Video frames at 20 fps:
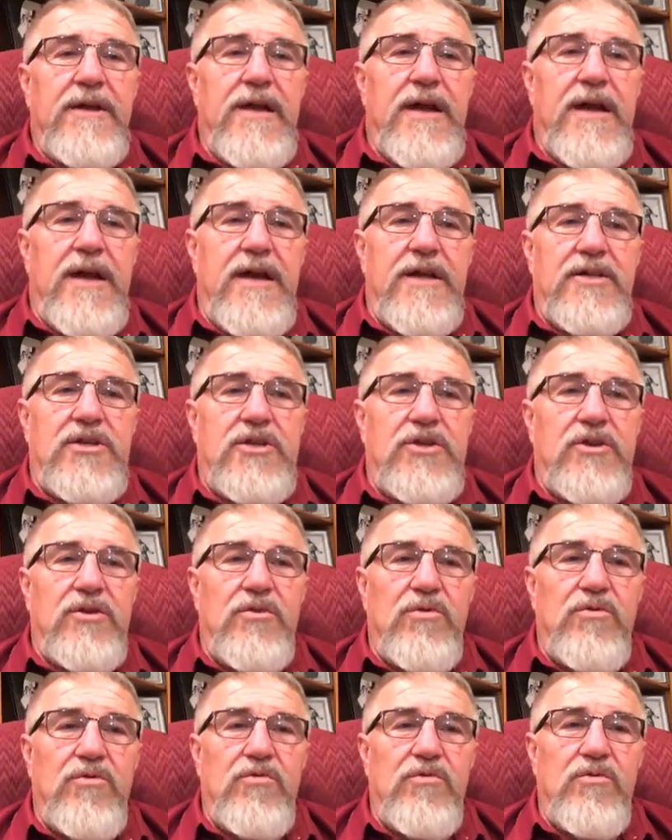uh,
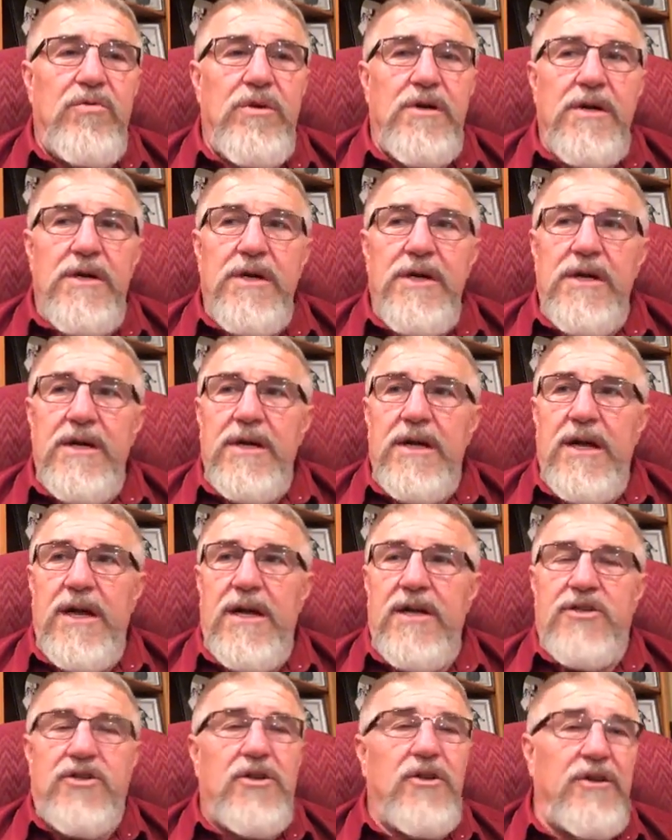to
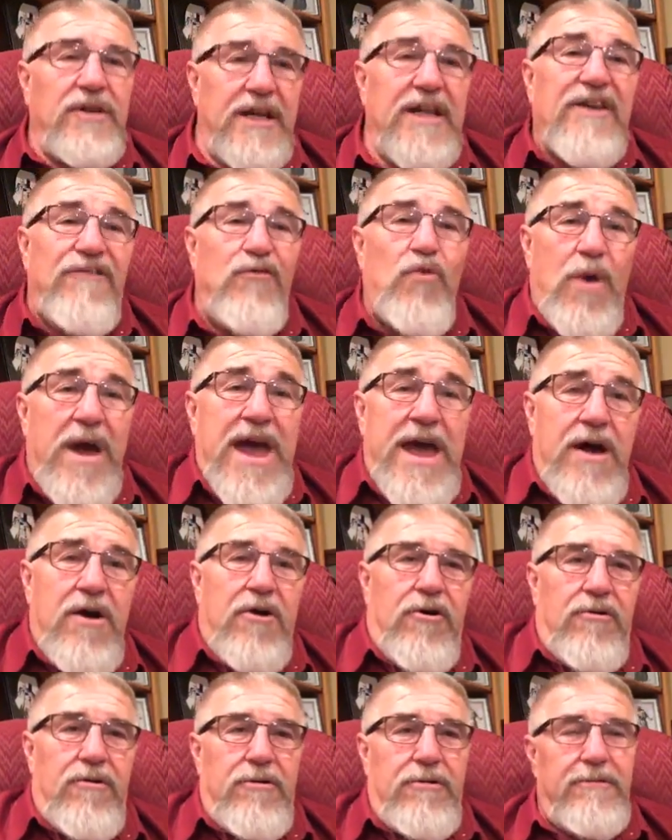uh, to live
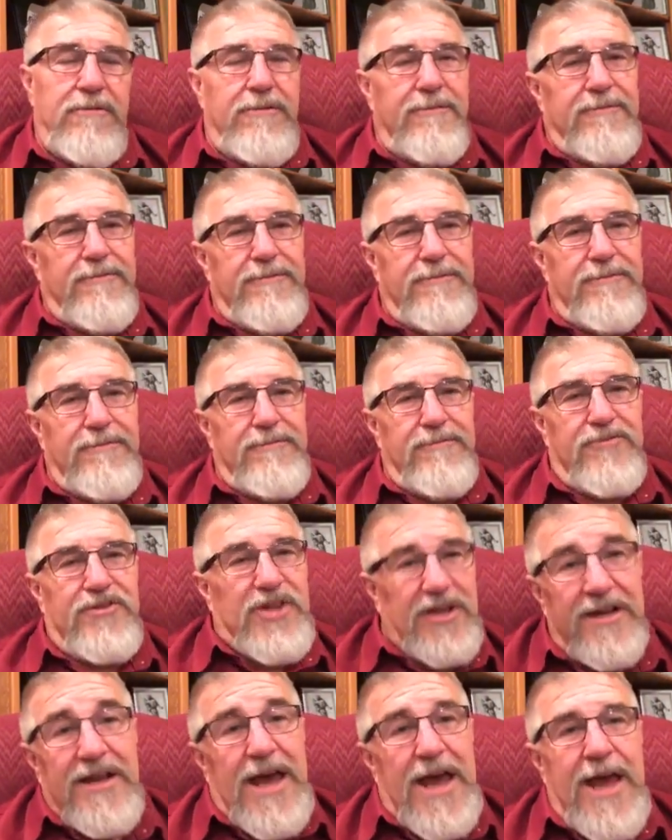well
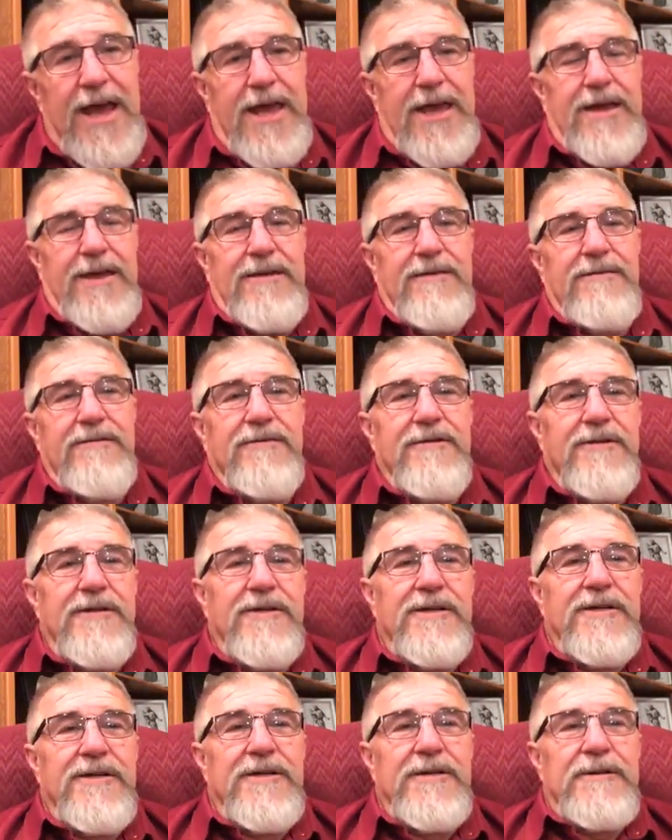today
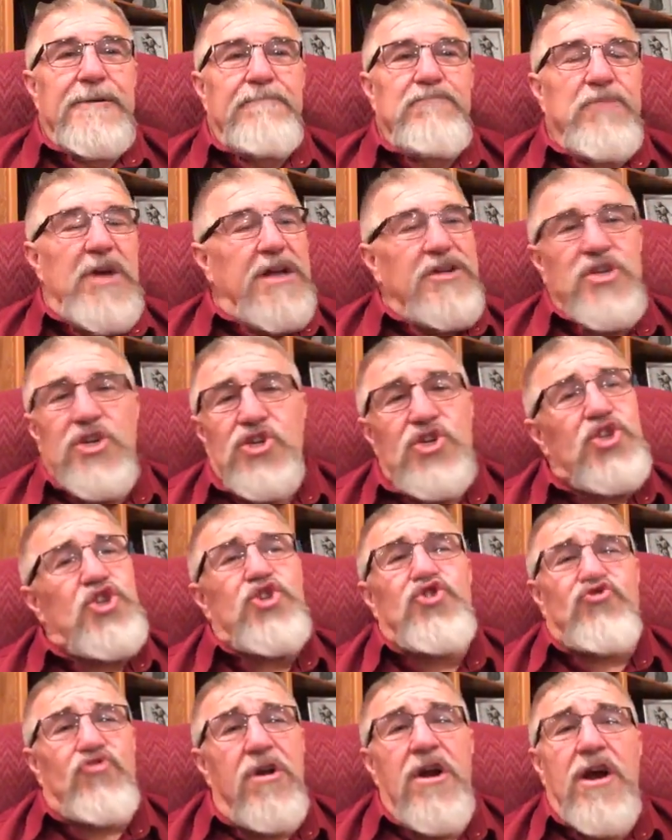not just
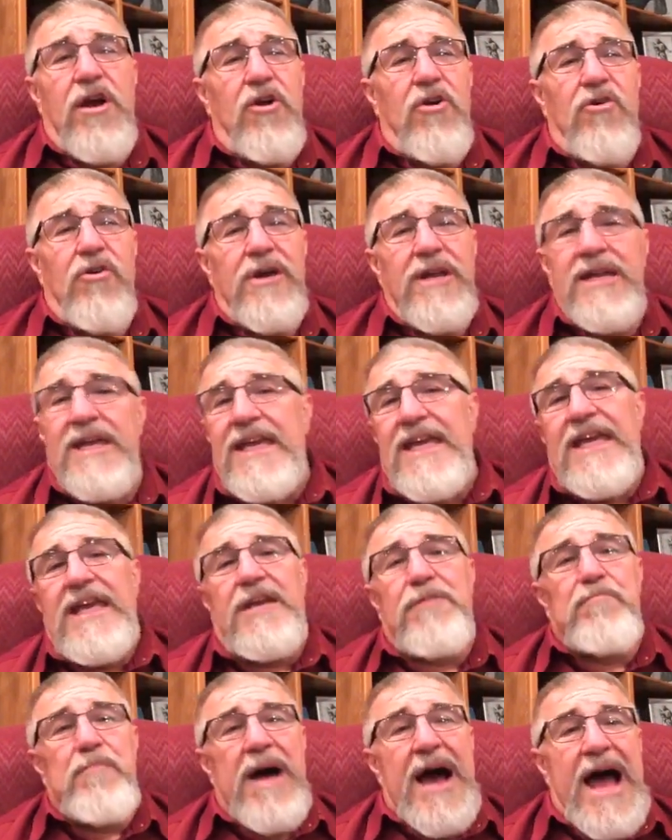struggle and
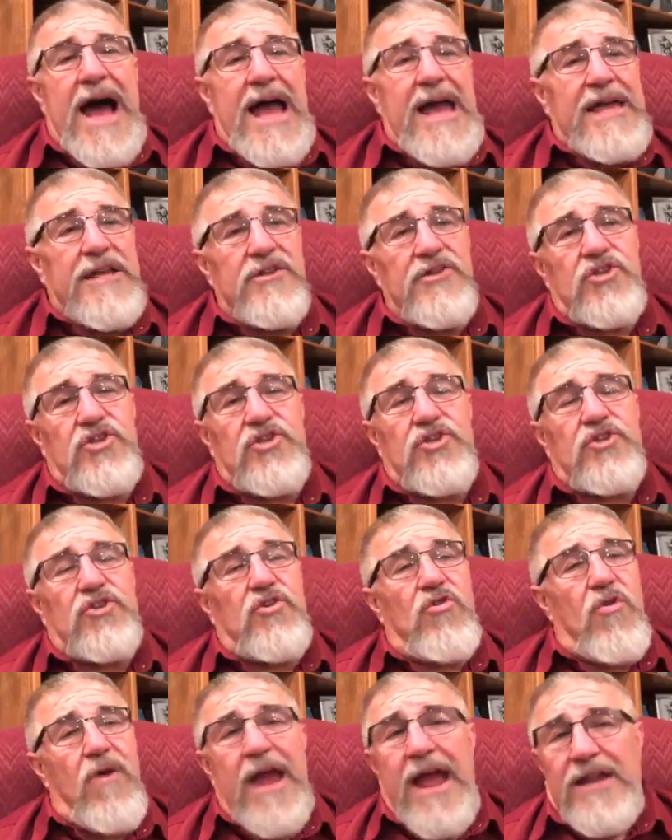eke by and
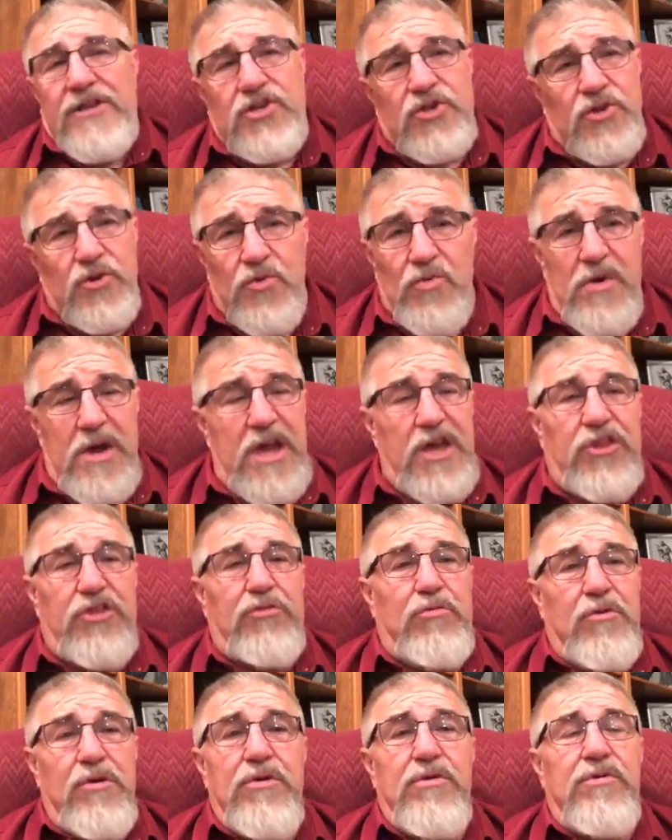scratch your way
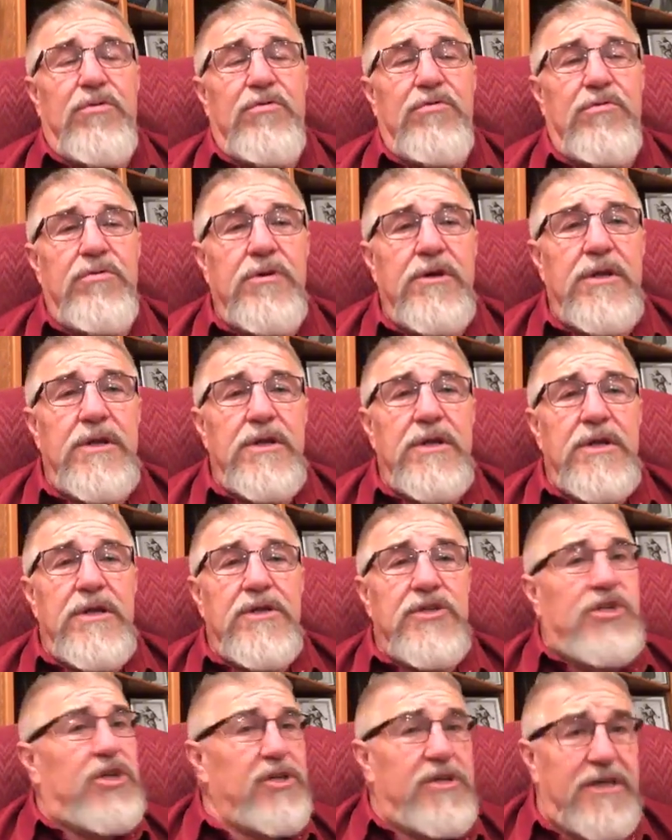through
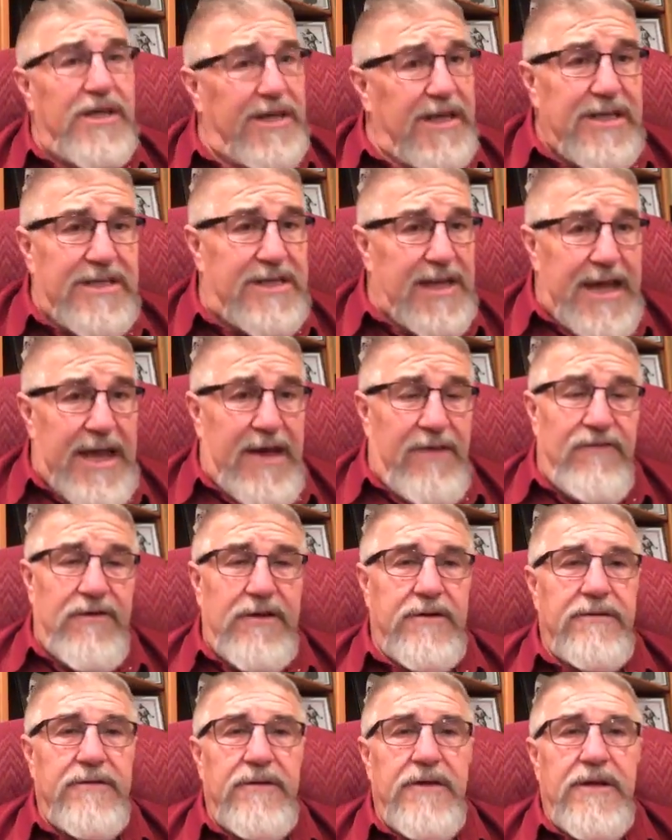till you get to heaven.
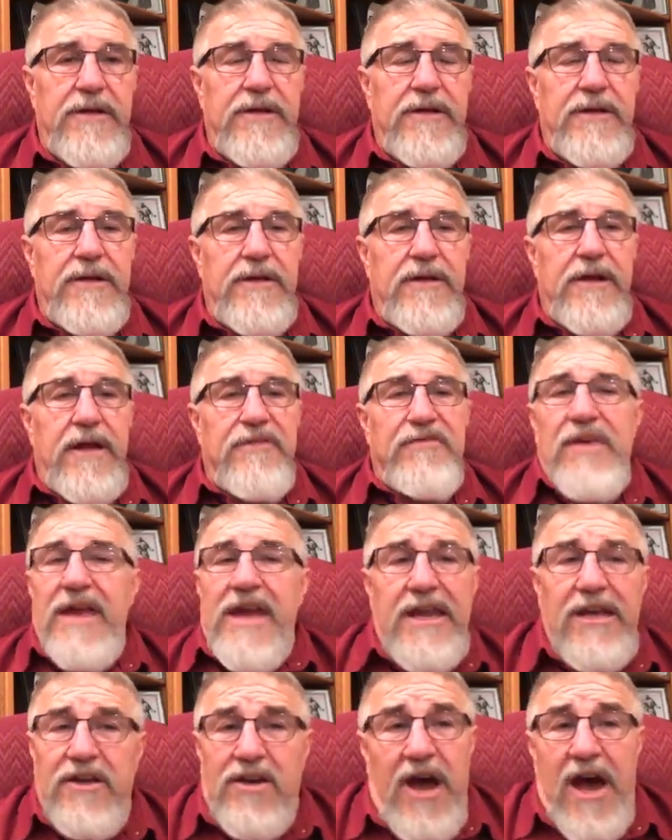
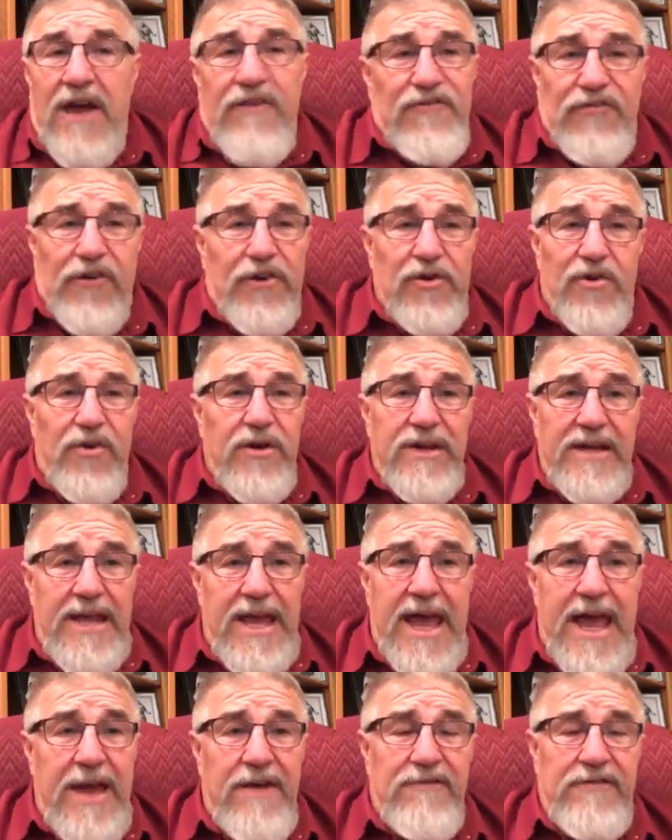Thank God for going to
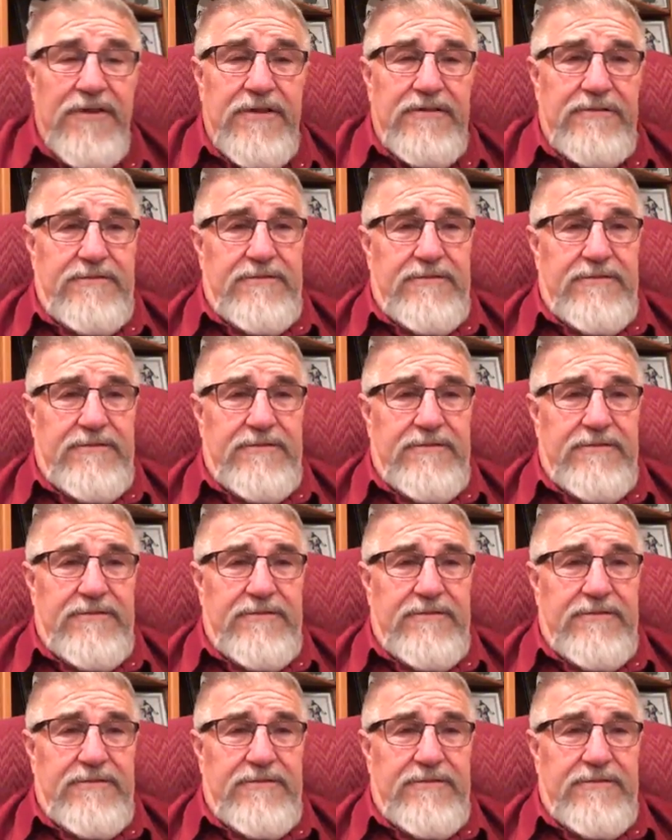heaven.